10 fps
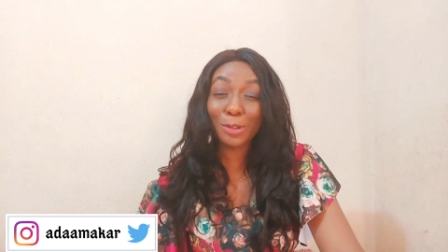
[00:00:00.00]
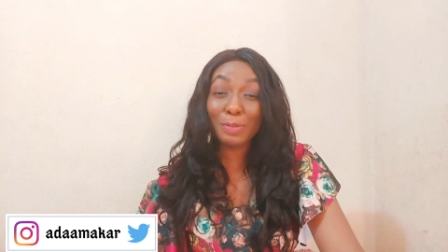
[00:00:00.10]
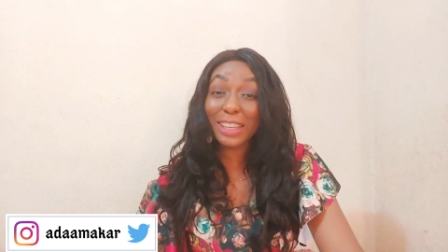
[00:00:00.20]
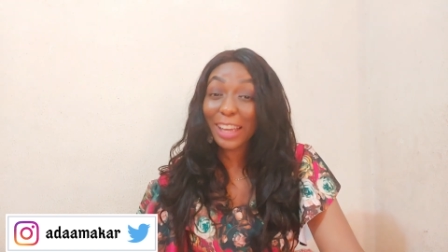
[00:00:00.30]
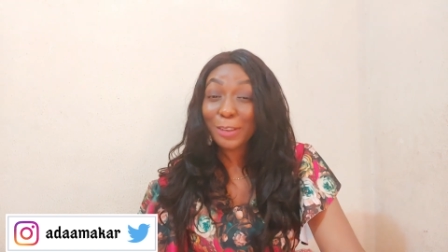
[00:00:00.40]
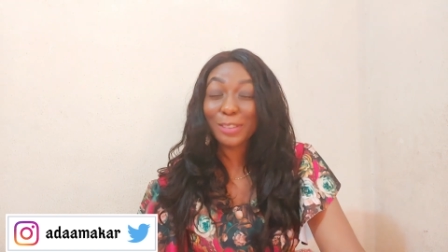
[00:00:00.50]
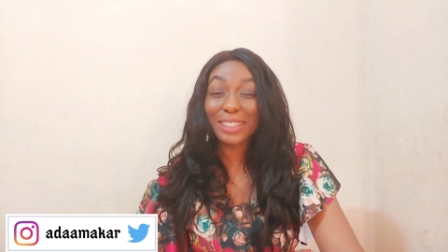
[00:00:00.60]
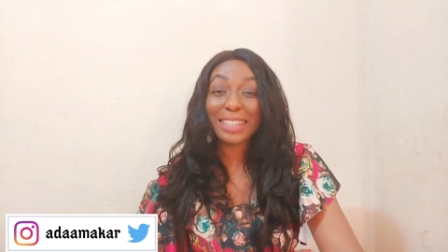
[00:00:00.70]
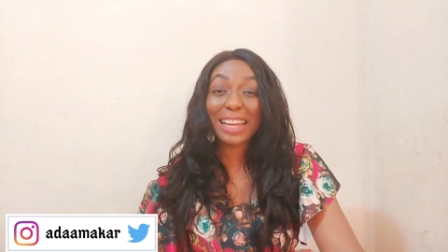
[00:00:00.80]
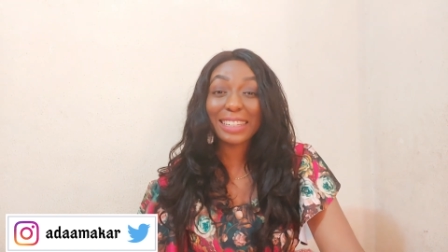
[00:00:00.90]
You mean you
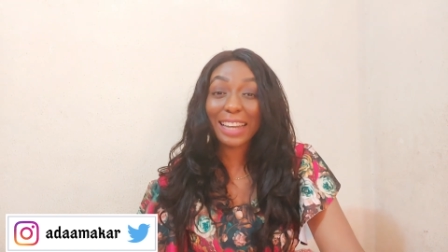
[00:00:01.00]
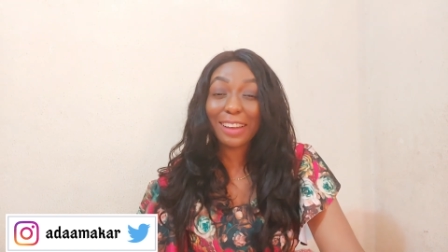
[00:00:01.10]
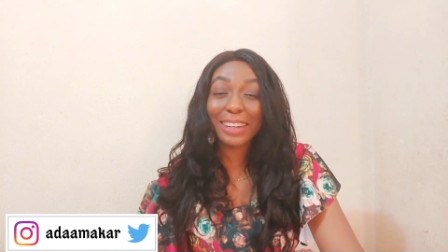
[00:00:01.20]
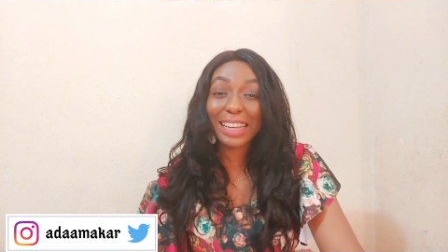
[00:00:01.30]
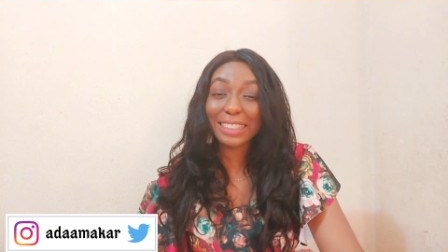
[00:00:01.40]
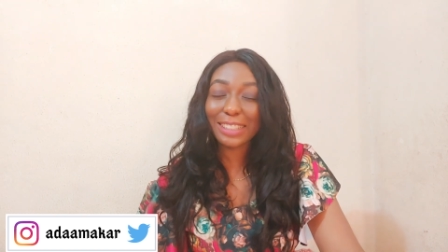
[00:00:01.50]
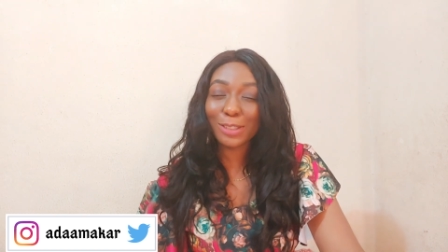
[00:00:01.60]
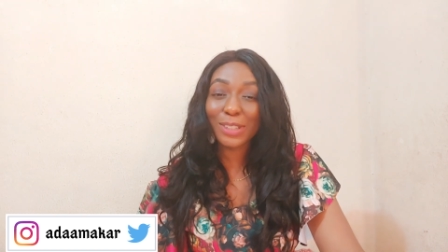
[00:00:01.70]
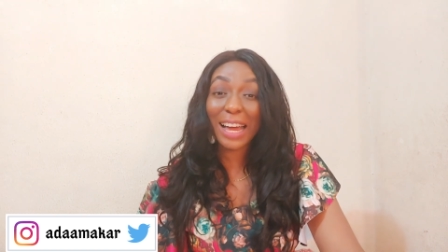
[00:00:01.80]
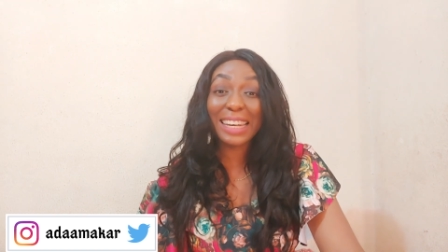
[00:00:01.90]
sat down like
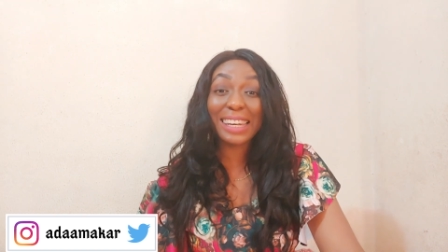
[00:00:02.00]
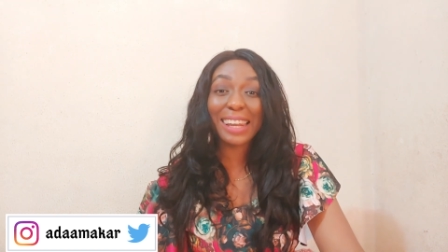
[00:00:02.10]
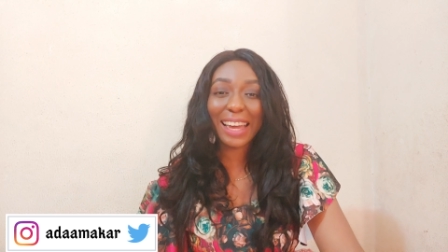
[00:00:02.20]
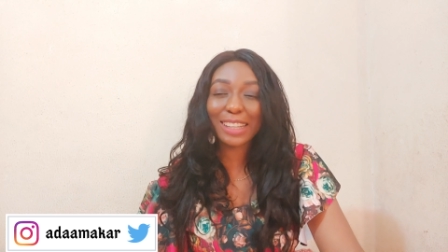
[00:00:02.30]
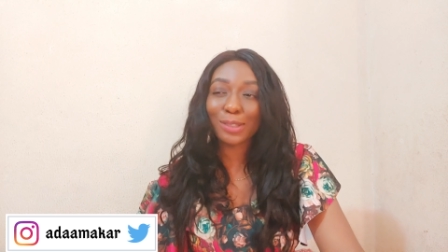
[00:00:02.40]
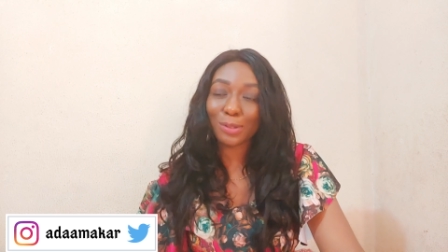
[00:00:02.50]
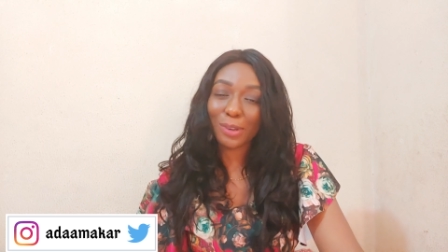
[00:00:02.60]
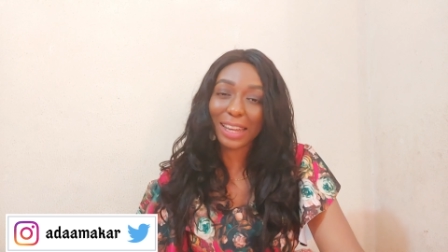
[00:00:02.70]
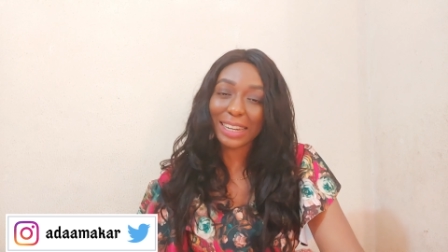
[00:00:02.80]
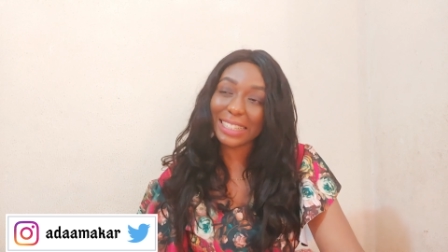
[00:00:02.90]
this? You now lied to
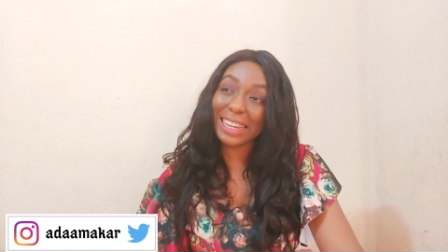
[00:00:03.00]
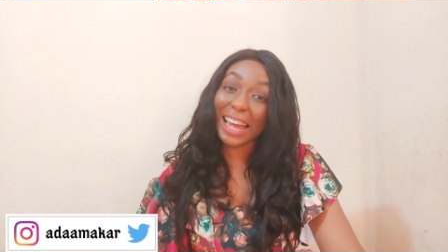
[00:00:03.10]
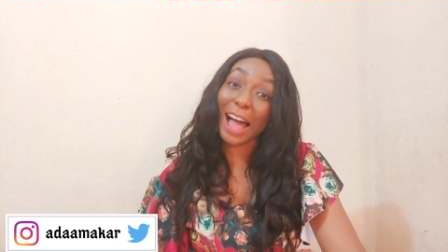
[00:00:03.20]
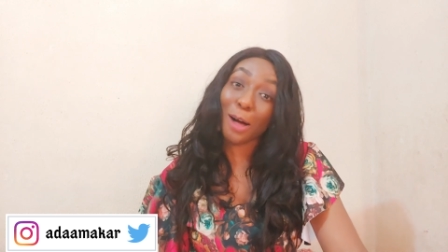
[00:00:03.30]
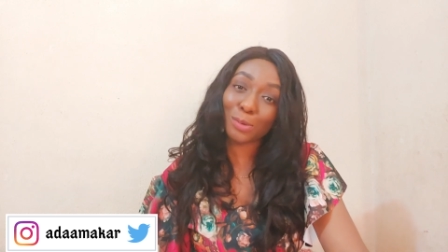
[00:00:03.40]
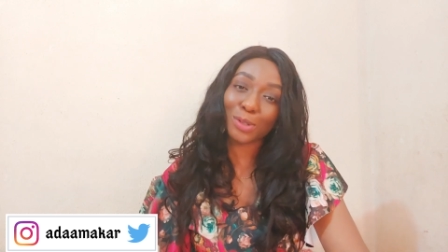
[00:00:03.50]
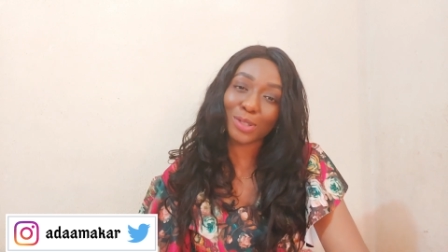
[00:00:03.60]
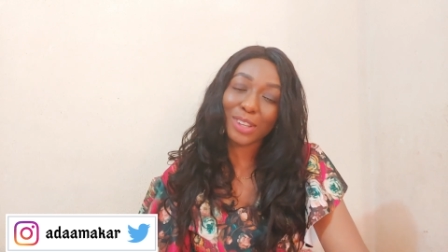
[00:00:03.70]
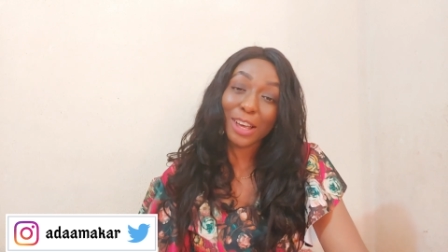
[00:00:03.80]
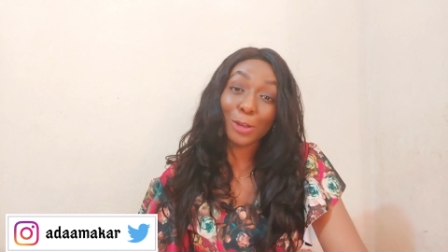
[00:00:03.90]
her that the
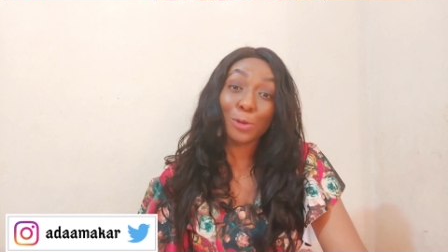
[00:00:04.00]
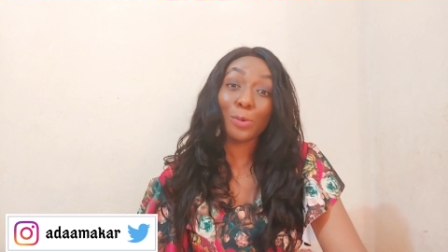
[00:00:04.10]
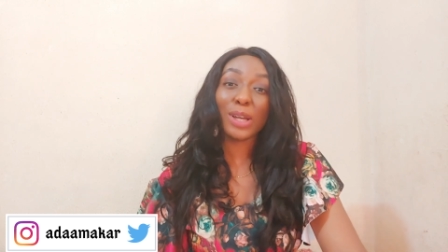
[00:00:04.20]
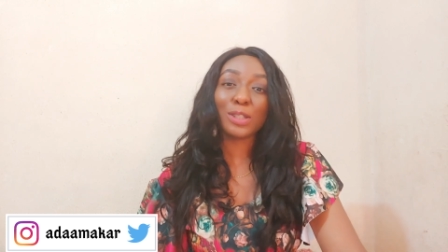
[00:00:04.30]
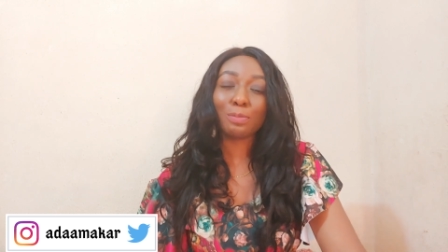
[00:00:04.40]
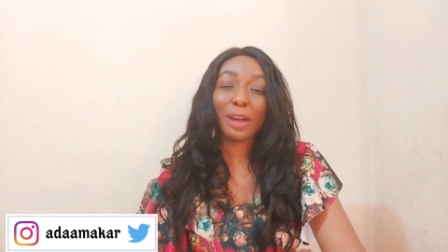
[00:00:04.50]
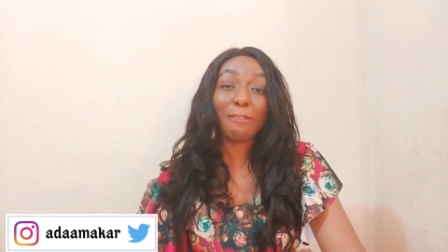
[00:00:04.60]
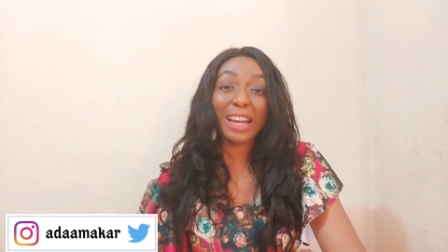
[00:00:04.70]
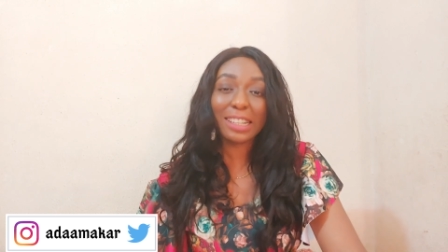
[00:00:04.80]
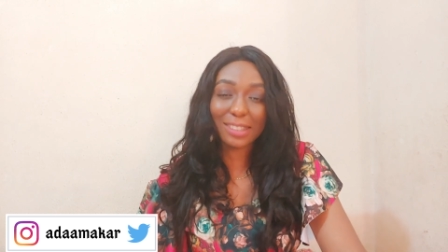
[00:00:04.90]
house you were
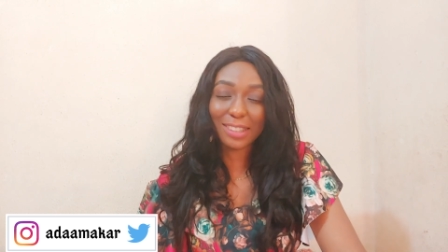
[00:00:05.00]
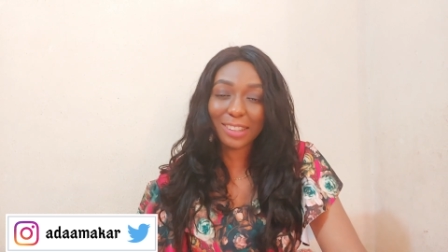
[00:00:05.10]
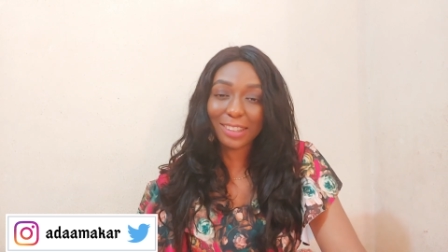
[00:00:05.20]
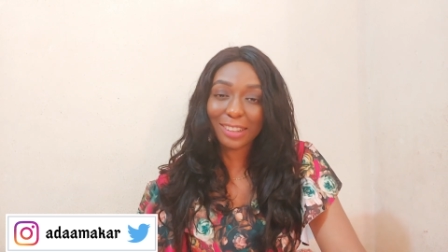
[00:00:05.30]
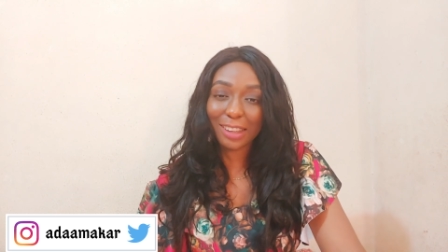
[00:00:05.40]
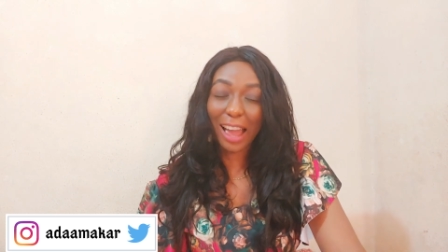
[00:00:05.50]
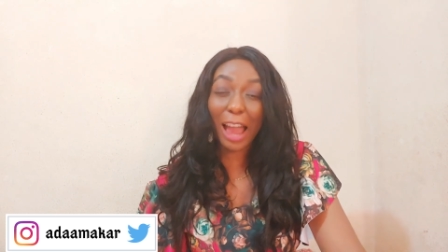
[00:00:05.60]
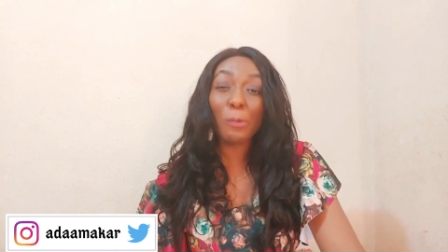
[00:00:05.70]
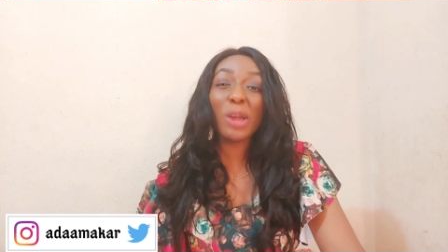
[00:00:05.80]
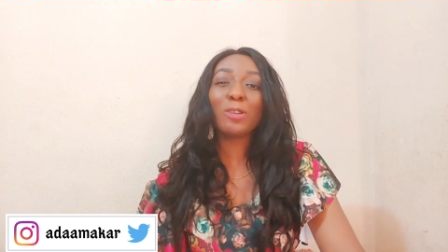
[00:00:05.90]
supervising.
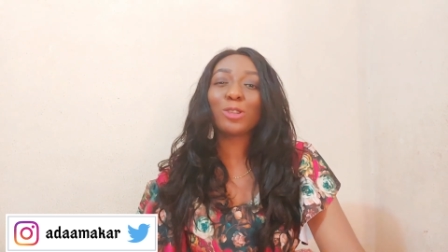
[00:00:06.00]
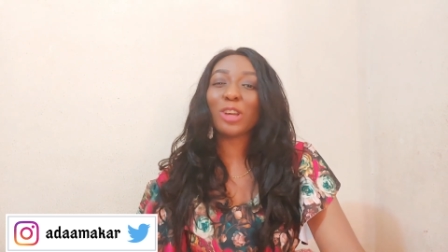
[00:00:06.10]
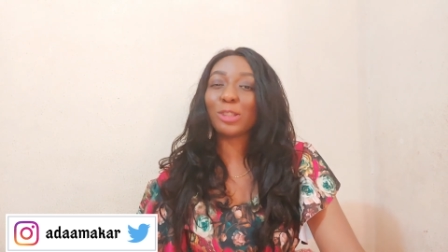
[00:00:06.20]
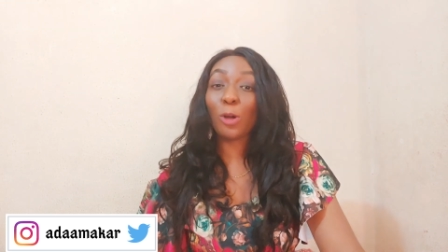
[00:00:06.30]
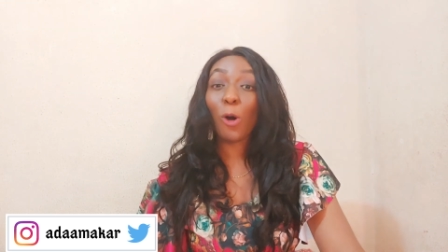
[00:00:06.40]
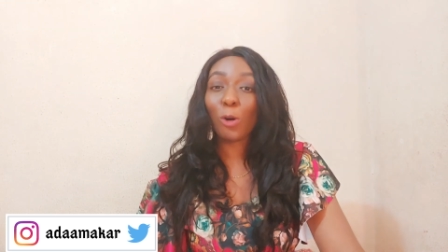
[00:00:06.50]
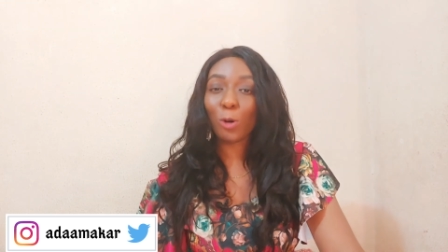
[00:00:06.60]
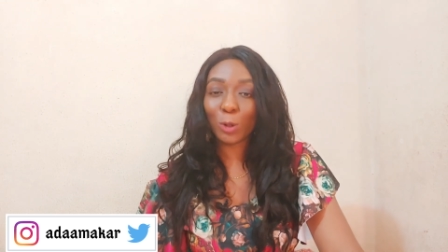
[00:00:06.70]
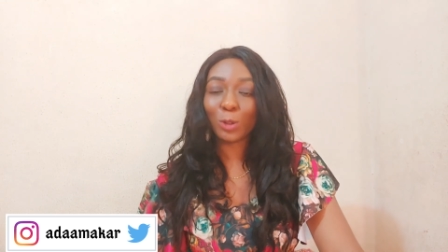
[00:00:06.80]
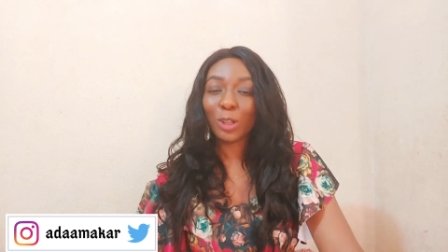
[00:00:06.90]
Are we even sure it's your
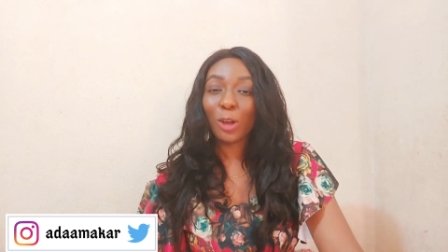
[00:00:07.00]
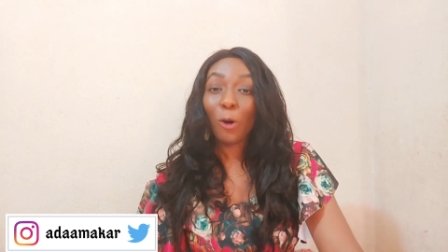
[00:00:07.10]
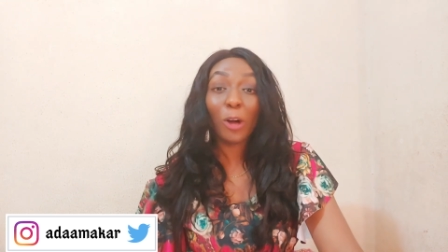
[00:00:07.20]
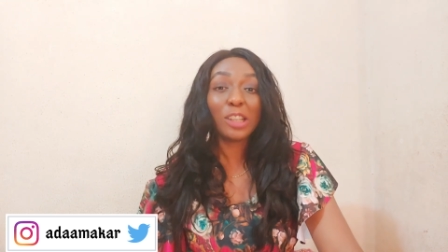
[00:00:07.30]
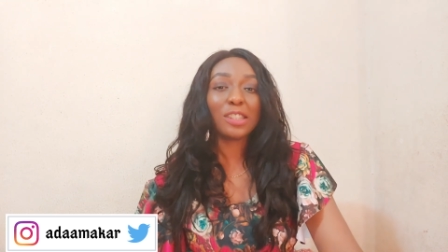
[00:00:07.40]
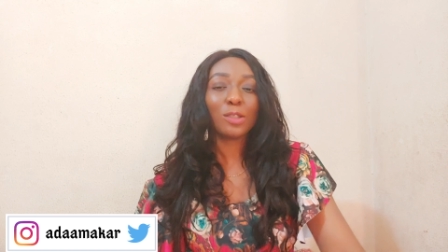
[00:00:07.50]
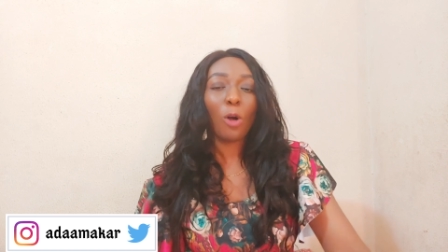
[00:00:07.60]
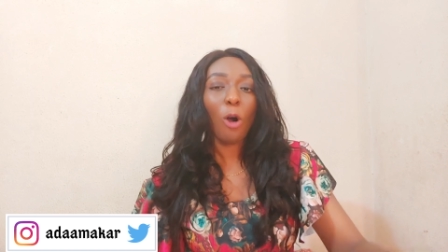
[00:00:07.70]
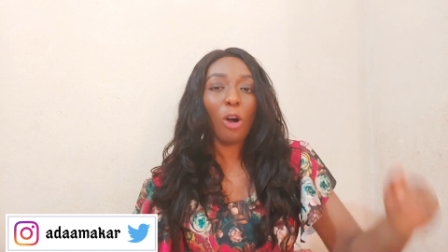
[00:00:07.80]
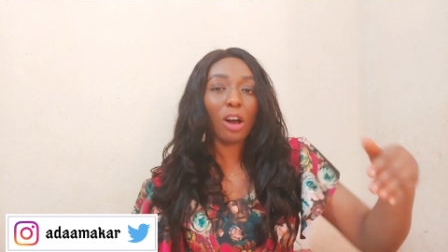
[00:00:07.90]
uncle or is this
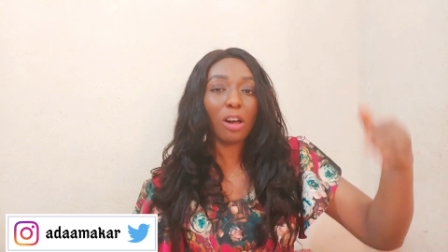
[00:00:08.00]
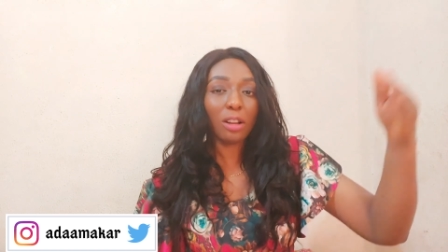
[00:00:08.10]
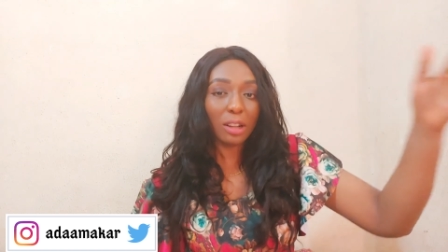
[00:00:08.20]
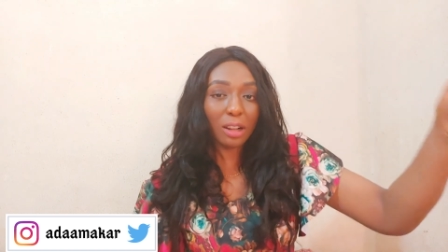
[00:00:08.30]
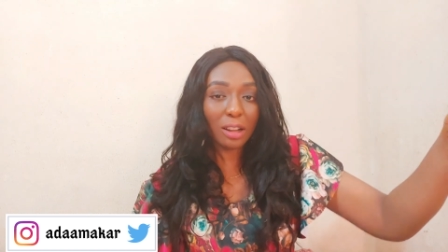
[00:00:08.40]
uncle?